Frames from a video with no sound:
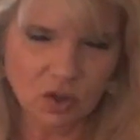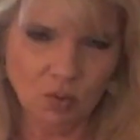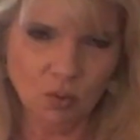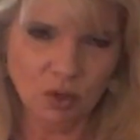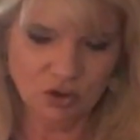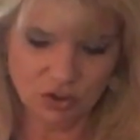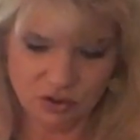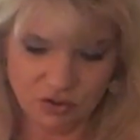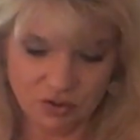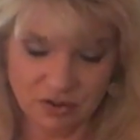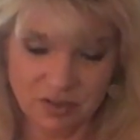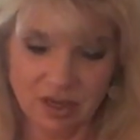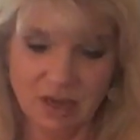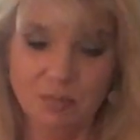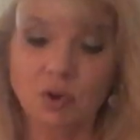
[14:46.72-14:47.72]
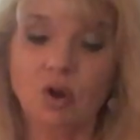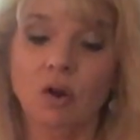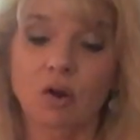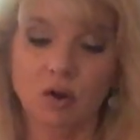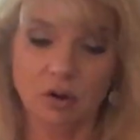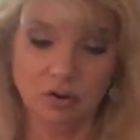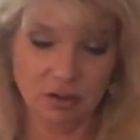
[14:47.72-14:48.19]
which is the same
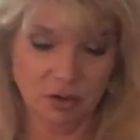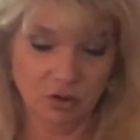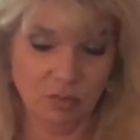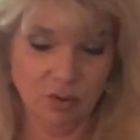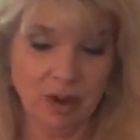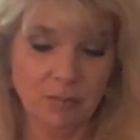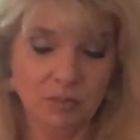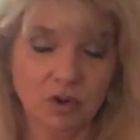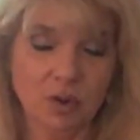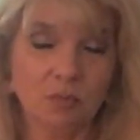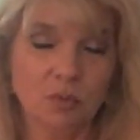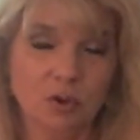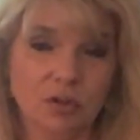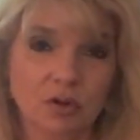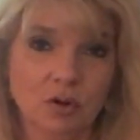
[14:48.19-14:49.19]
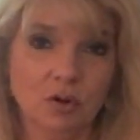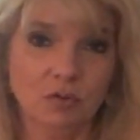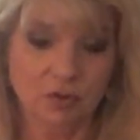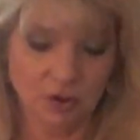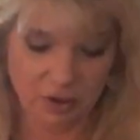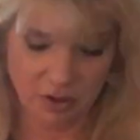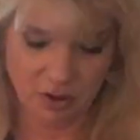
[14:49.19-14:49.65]
card that you wrapped up with
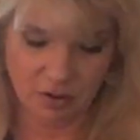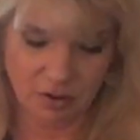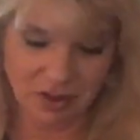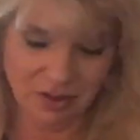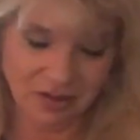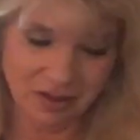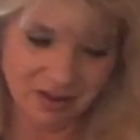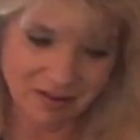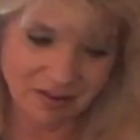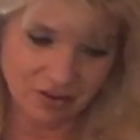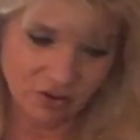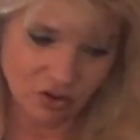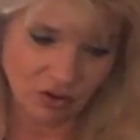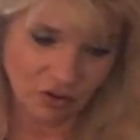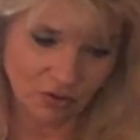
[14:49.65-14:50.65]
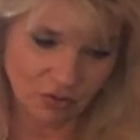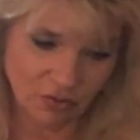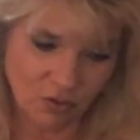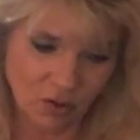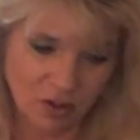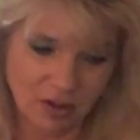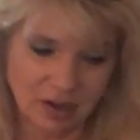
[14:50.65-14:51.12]
over here, and this is just
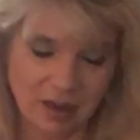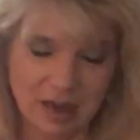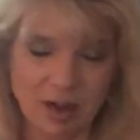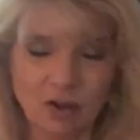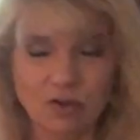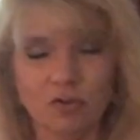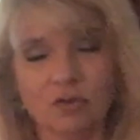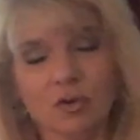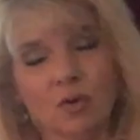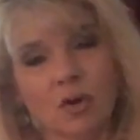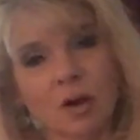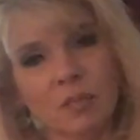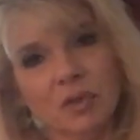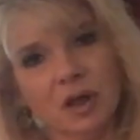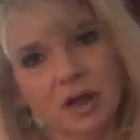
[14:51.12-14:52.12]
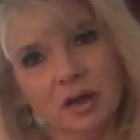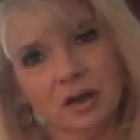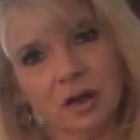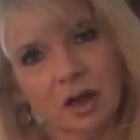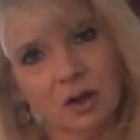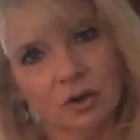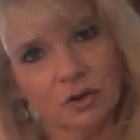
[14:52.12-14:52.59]
fallen out, so I'm
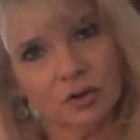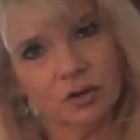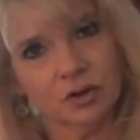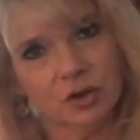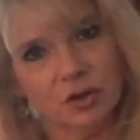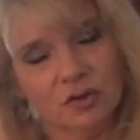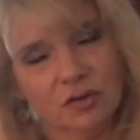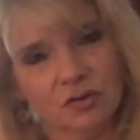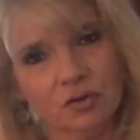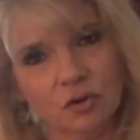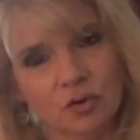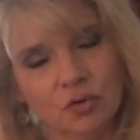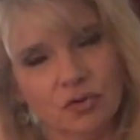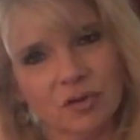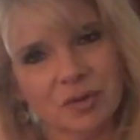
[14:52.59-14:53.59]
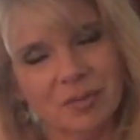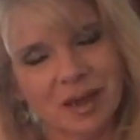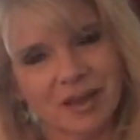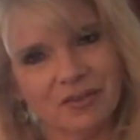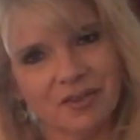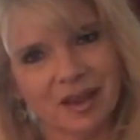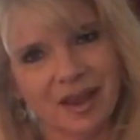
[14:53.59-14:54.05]
gonna use them
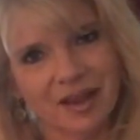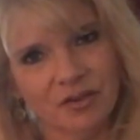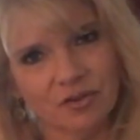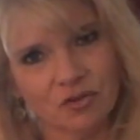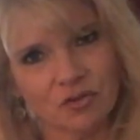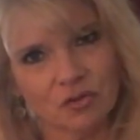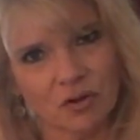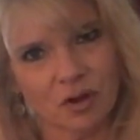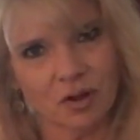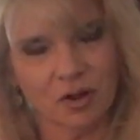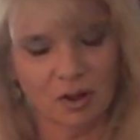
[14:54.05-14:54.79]
as extra.